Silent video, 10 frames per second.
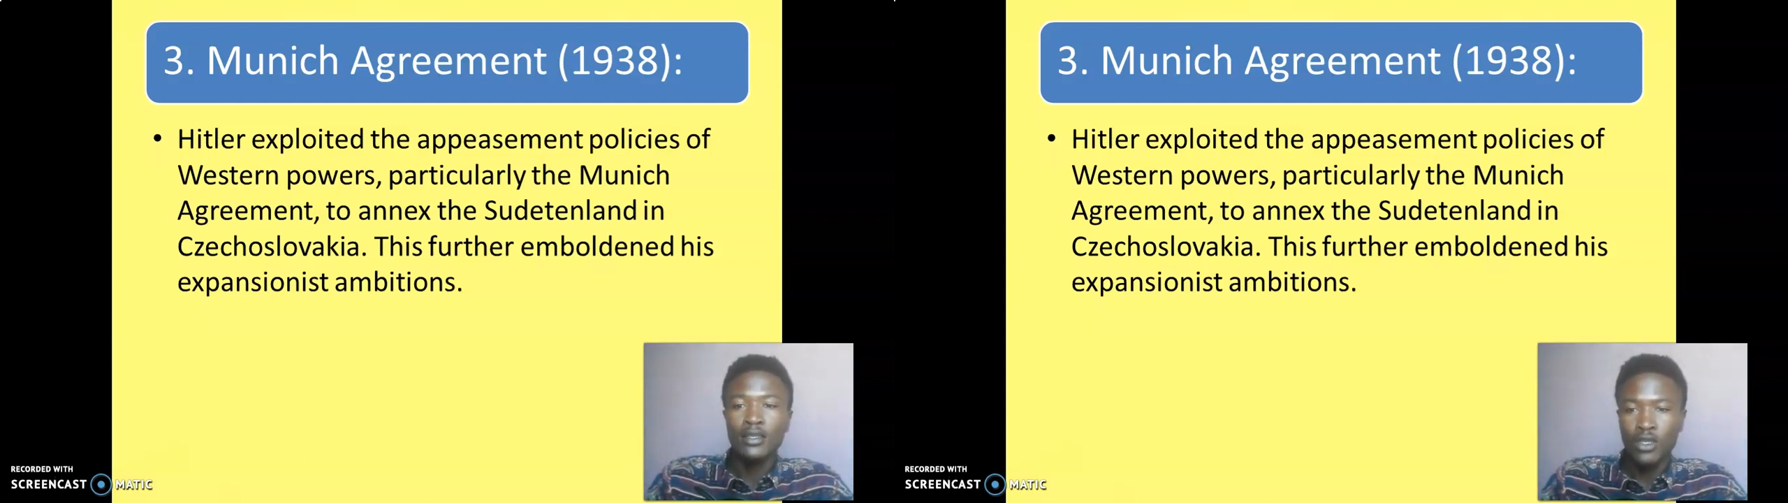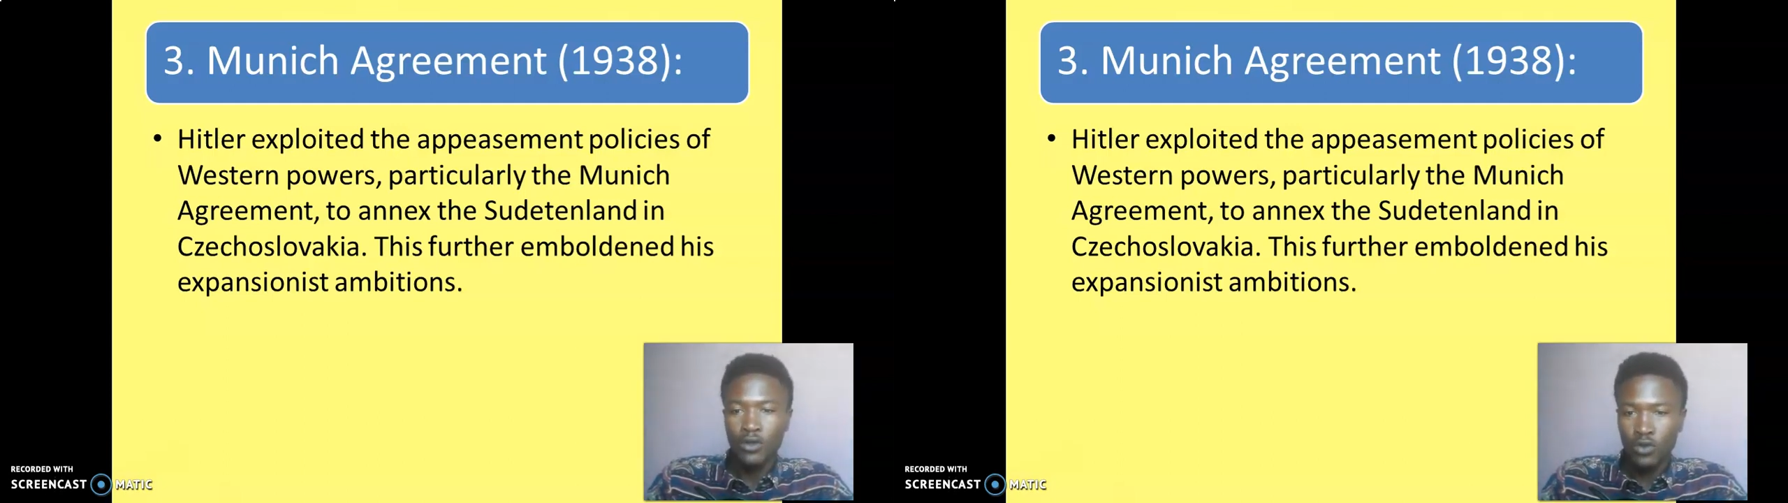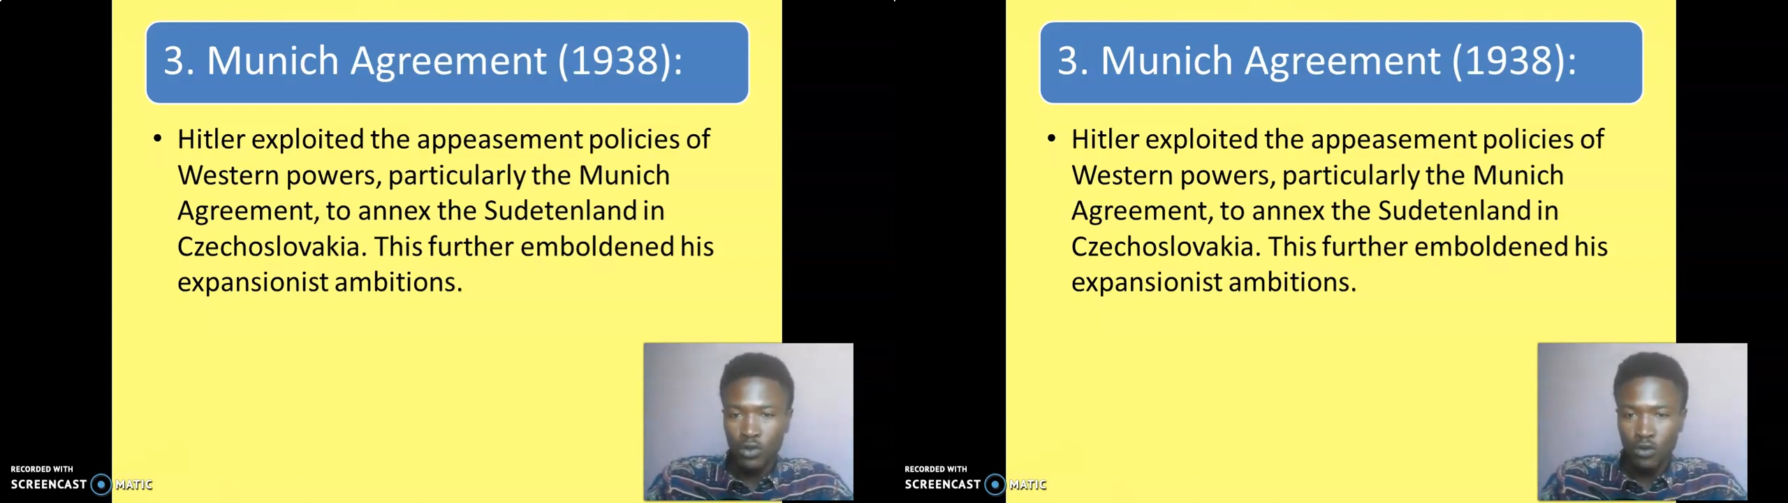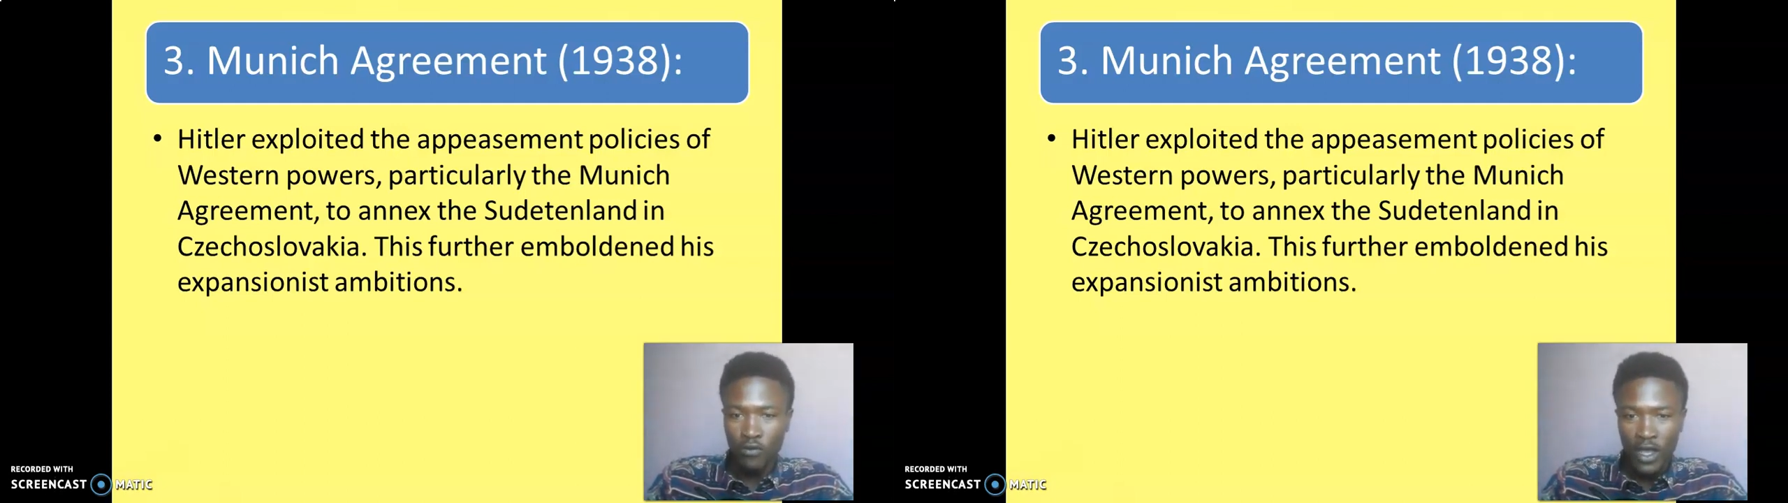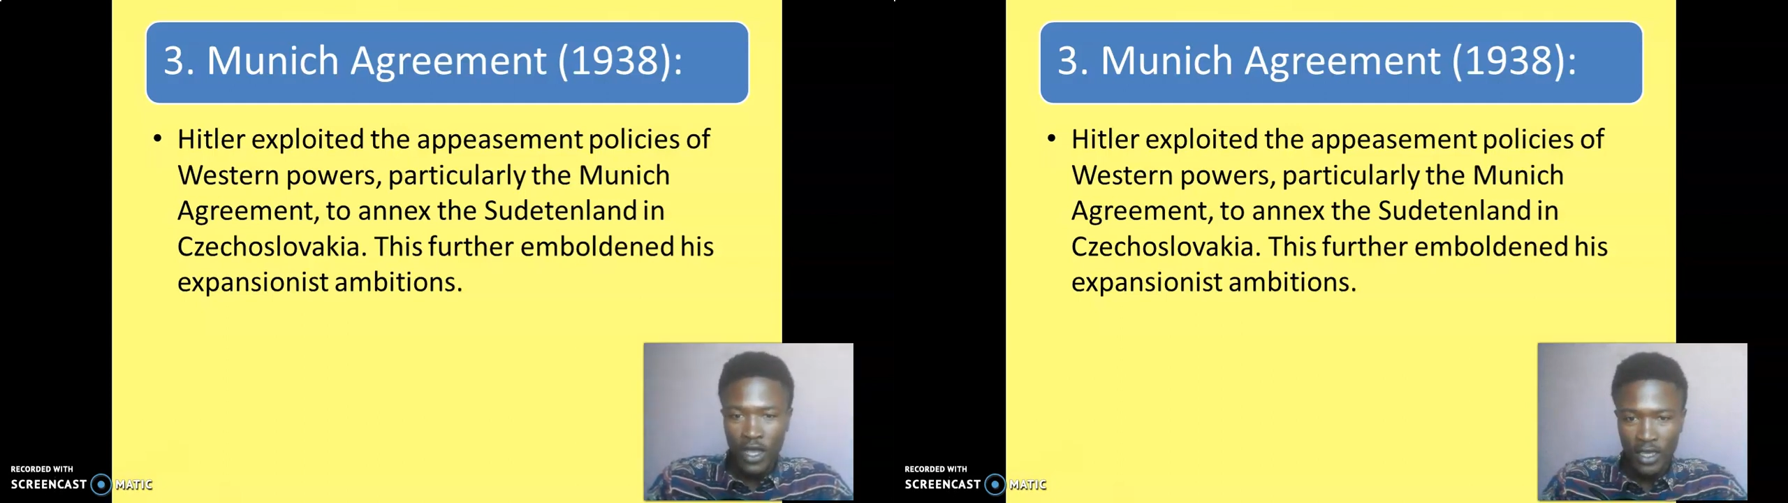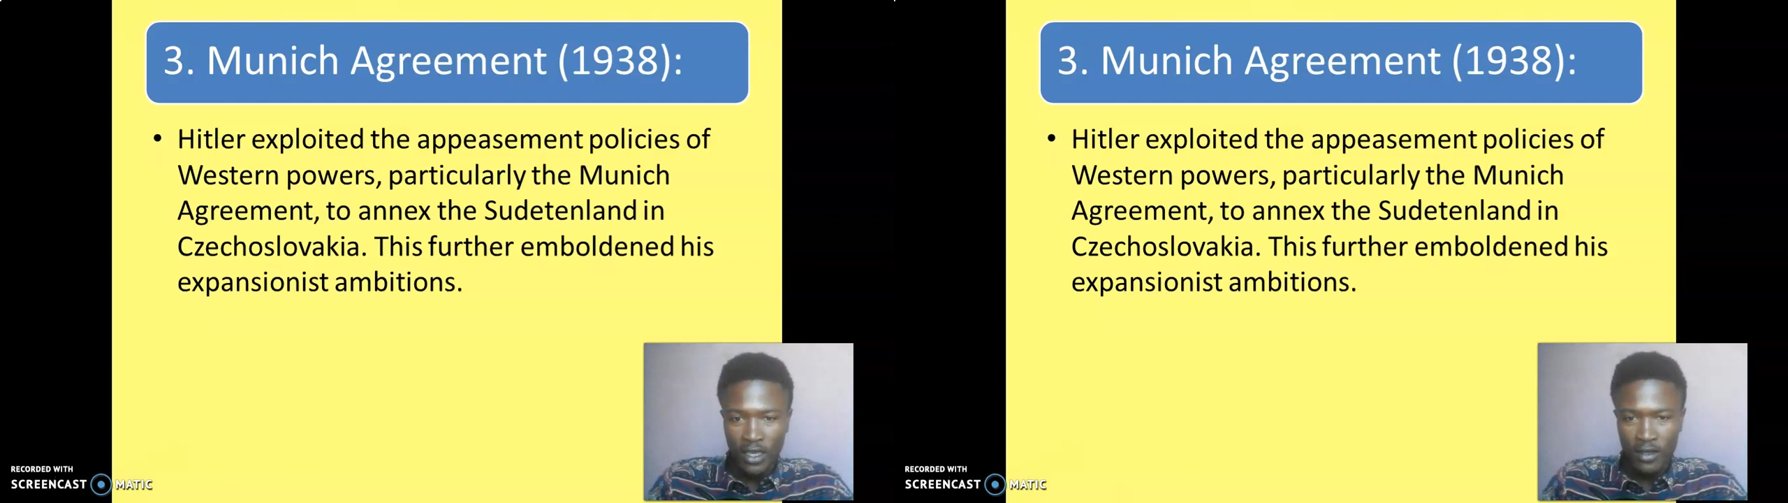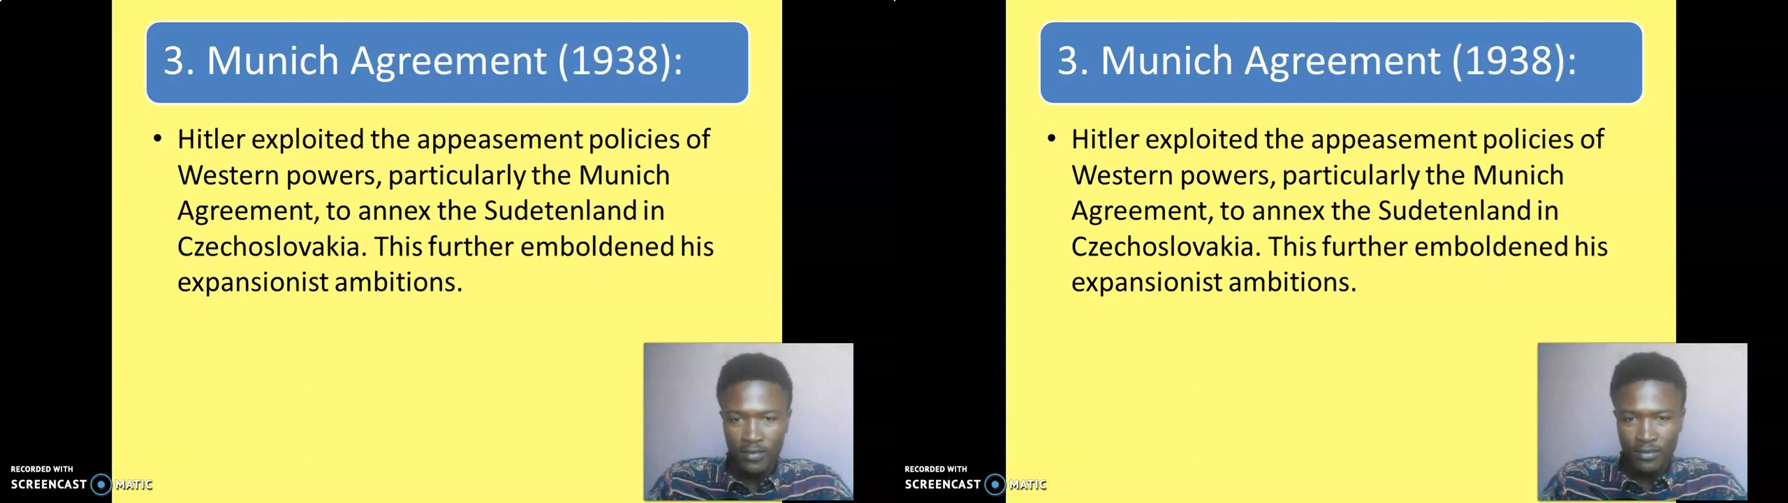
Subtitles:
Czechoslovakia.